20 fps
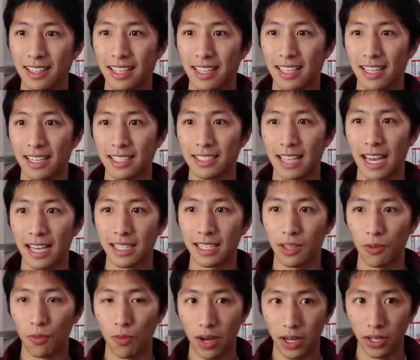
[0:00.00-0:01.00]
Like,
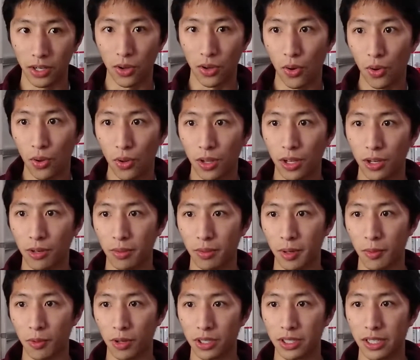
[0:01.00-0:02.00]
exactly what goal are
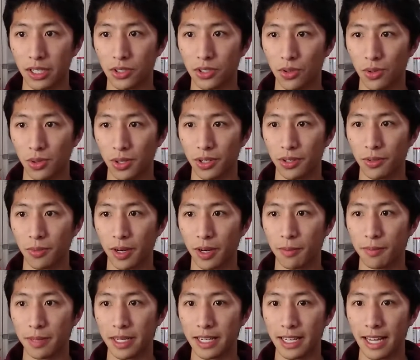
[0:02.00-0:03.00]
we working toward
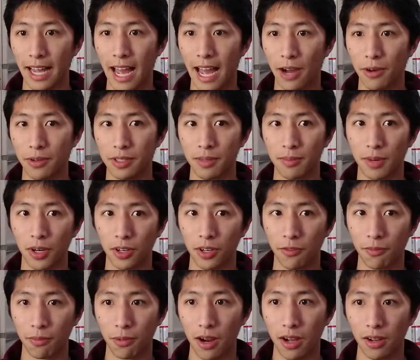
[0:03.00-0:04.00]
where beating How is a mark
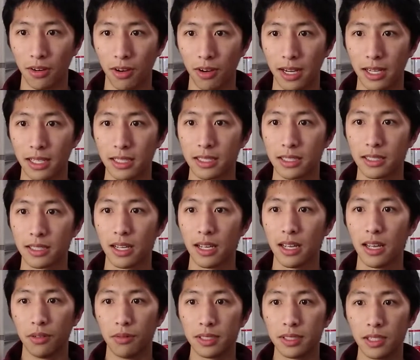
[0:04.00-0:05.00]
of progress?
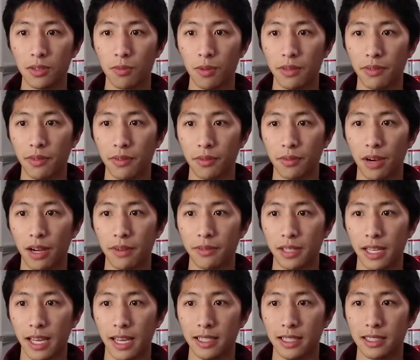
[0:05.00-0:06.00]
The recent wave of
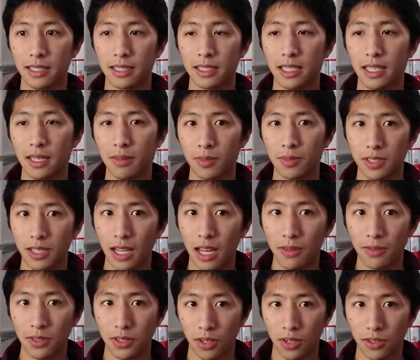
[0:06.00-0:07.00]
rival hate seems to
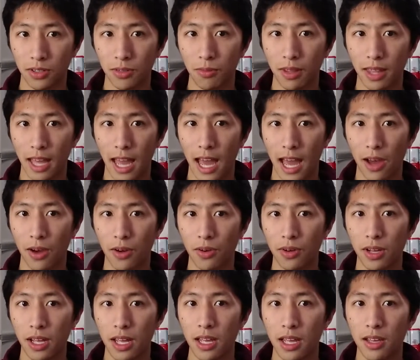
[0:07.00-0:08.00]
have started with
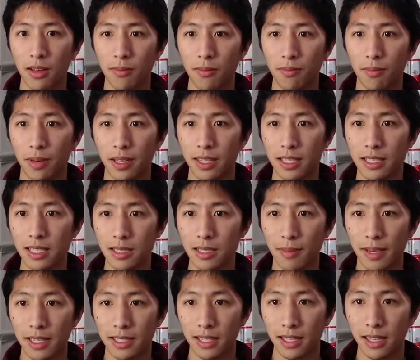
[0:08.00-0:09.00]
How, but this
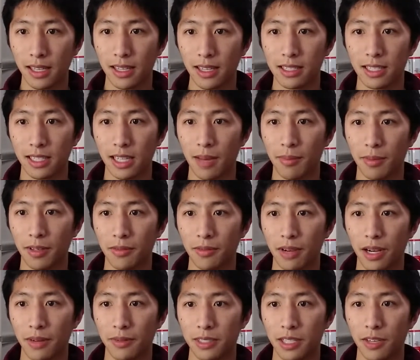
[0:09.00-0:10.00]
is basically the dilemma
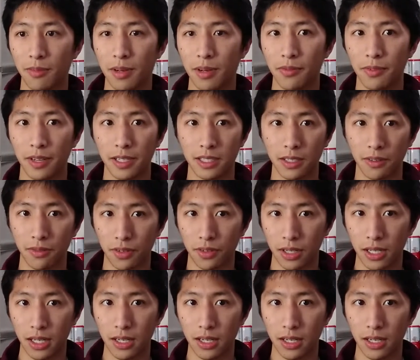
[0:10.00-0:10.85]
rivals have been facing for